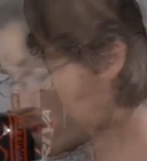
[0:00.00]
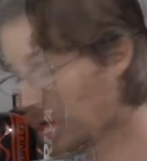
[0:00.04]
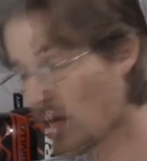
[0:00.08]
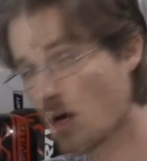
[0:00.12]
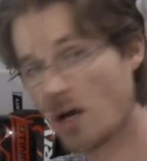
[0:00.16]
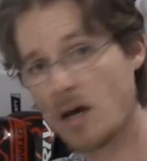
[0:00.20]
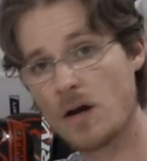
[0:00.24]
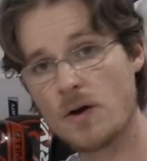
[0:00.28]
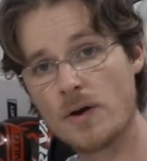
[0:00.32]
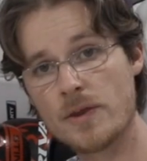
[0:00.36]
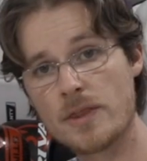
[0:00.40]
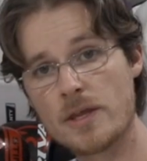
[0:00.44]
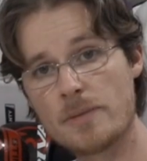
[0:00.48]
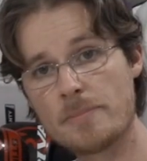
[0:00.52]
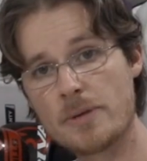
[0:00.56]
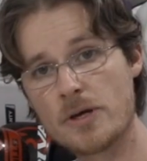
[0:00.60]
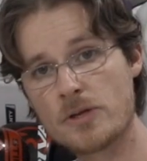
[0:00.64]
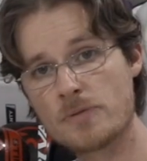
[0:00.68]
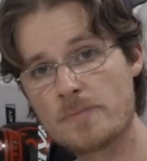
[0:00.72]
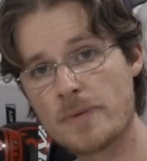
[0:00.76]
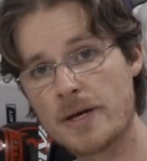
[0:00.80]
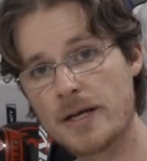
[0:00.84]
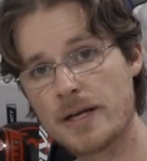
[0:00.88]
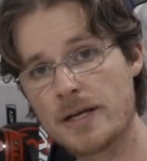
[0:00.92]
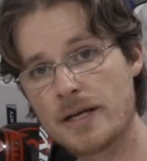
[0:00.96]
Oh, and they're
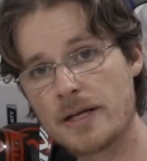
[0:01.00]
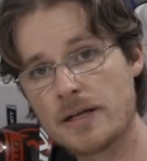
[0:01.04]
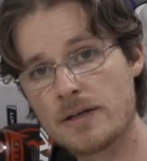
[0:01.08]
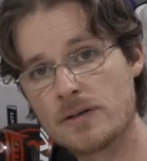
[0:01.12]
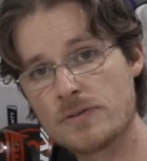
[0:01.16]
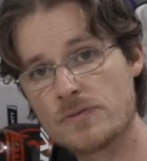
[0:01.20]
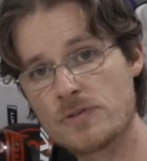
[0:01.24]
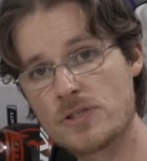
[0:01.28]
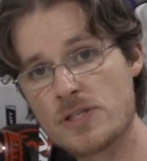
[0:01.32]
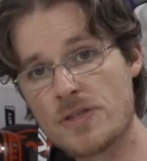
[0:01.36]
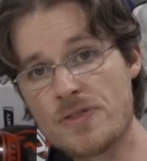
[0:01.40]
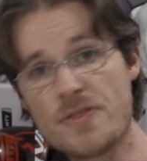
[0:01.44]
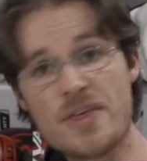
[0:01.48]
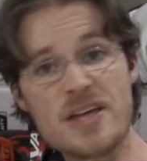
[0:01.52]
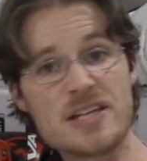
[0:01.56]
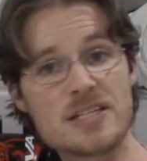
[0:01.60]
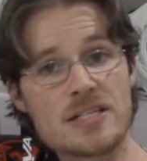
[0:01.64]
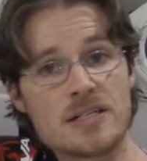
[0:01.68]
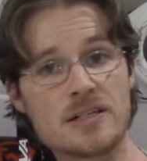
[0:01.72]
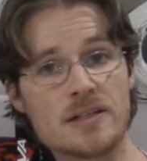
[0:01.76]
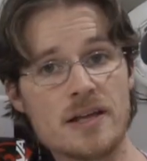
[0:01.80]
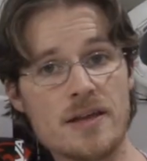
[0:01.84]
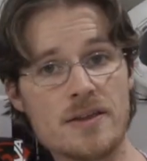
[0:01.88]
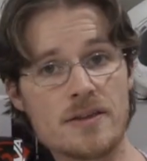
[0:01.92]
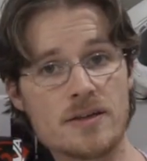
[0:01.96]
both made out of
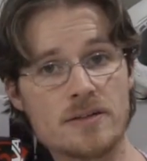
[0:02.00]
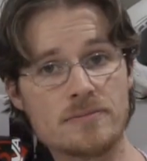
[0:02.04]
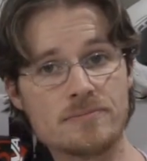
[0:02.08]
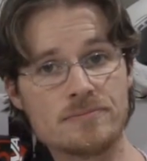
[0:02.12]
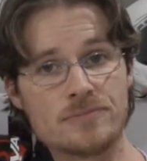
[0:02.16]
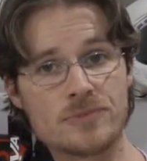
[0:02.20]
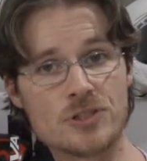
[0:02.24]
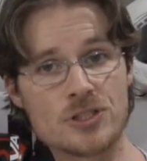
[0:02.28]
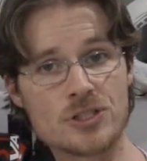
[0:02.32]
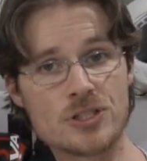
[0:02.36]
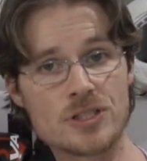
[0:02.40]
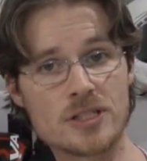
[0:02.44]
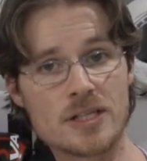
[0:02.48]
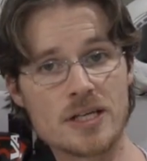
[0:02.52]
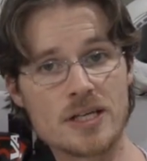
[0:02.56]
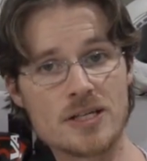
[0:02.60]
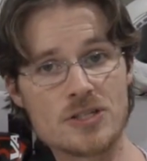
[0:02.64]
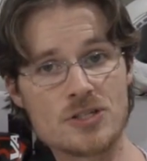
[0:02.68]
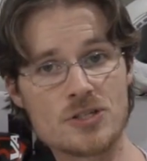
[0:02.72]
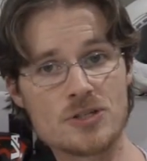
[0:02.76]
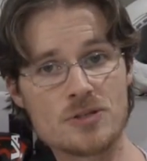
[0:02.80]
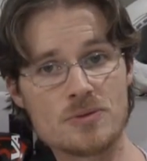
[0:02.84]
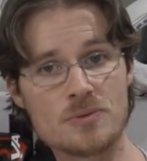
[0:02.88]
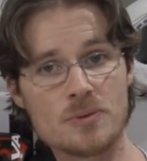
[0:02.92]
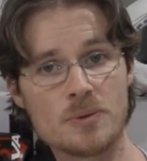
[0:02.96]
synthetic leather, just in
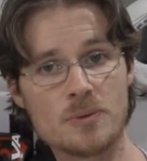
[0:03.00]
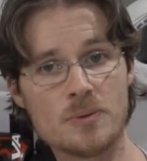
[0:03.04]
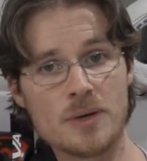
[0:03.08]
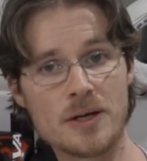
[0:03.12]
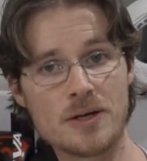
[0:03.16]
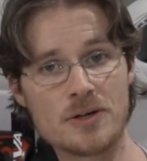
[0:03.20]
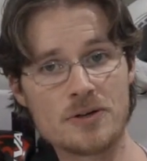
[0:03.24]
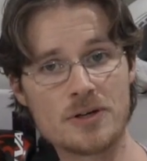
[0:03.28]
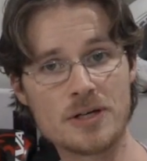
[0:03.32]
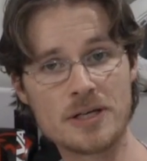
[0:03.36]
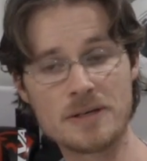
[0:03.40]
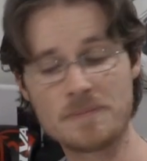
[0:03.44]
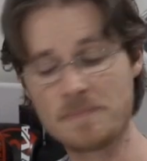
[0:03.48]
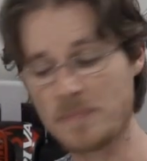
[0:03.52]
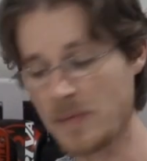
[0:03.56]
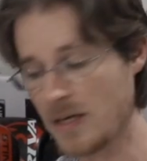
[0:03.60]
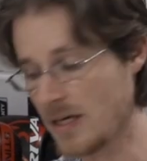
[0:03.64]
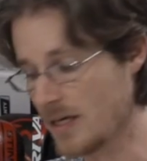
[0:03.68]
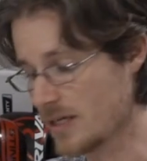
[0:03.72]
case you were wondering.